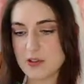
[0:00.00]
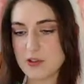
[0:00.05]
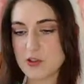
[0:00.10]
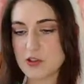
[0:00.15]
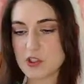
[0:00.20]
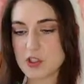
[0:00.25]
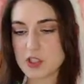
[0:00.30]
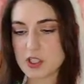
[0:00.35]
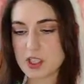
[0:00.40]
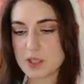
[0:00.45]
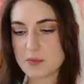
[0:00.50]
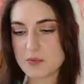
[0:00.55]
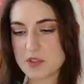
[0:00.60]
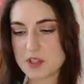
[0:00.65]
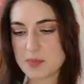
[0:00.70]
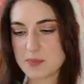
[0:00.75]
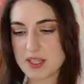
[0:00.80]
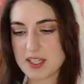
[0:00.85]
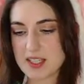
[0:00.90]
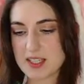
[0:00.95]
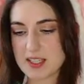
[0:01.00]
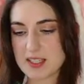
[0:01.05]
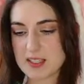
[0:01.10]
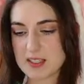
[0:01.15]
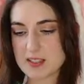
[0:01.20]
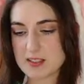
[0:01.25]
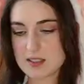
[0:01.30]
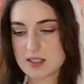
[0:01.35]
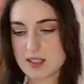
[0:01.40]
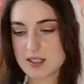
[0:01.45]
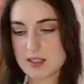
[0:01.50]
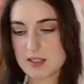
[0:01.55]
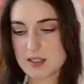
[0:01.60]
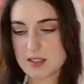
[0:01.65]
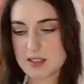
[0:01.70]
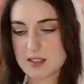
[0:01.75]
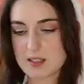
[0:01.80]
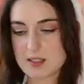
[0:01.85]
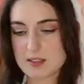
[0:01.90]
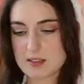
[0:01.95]
You should come to my karate
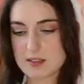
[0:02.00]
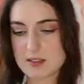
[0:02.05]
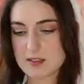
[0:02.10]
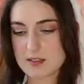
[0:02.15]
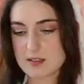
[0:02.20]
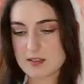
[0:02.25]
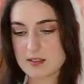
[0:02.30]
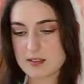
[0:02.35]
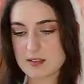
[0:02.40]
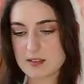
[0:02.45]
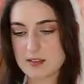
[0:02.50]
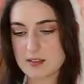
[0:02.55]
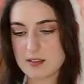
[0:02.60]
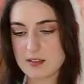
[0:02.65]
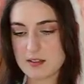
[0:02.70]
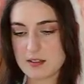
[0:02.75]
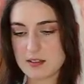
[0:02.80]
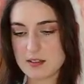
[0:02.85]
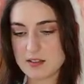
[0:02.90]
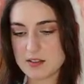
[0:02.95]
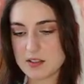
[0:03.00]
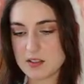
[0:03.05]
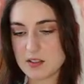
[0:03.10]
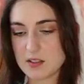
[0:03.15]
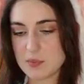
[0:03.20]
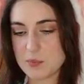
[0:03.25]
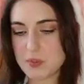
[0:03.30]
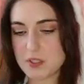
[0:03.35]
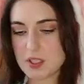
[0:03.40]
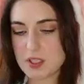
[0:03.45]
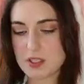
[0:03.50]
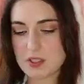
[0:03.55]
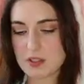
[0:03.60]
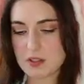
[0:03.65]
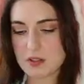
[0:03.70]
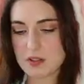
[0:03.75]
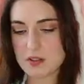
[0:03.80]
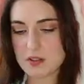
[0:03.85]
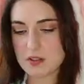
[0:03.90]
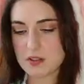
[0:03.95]
class. Uh, you could put it
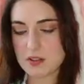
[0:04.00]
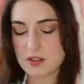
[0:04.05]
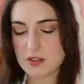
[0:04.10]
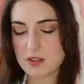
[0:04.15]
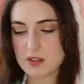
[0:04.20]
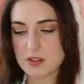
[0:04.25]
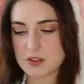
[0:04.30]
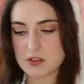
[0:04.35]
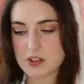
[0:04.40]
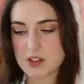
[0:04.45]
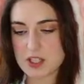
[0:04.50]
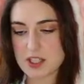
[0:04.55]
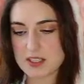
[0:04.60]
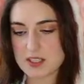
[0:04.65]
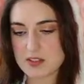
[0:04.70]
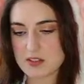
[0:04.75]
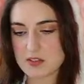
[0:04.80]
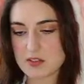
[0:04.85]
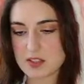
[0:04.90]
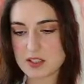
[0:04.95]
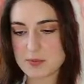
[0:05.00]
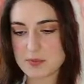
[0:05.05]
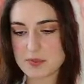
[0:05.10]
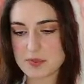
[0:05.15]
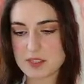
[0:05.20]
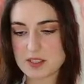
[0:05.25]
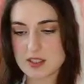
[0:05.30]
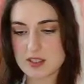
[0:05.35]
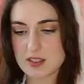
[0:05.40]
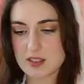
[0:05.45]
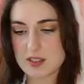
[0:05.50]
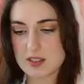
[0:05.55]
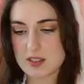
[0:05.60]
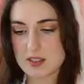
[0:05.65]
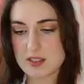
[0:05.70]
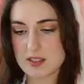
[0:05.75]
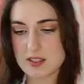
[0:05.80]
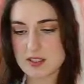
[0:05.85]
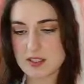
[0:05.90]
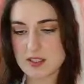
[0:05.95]
on your transcript.
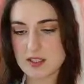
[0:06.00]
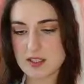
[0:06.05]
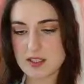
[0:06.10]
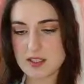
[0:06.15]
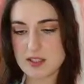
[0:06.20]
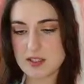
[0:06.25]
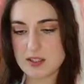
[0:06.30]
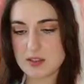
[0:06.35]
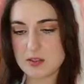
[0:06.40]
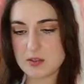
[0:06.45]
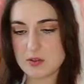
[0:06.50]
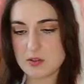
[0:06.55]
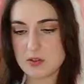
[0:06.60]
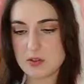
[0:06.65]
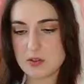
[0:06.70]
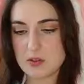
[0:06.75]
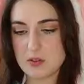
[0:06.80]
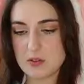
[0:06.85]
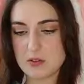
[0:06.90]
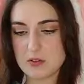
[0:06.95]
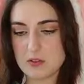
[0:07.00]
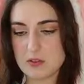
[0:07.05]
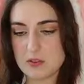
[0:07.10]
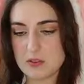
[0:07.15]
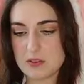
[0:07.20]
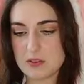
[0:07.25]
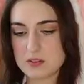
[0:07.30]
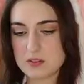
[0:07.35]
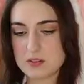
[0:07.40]
Woohoo.